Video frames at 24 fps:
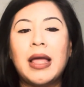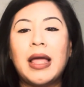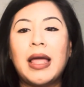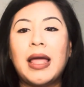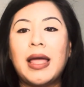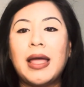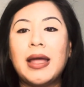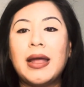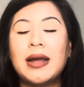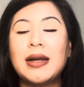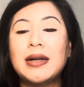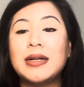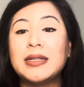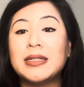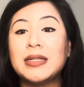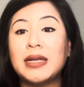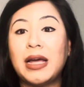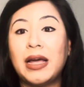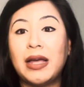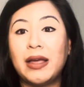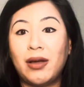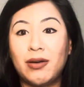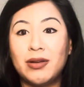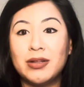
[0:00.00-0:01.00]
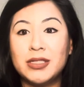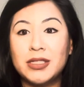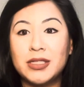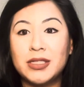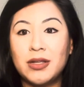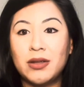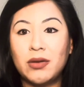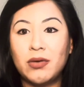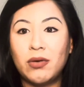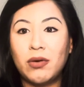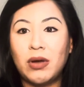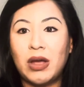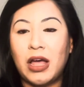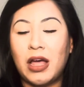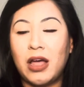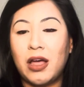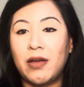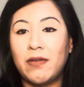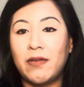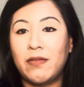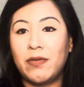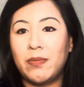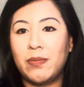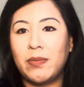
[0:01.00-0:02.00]
and I also
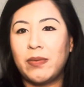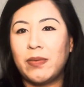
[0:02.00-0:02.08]
have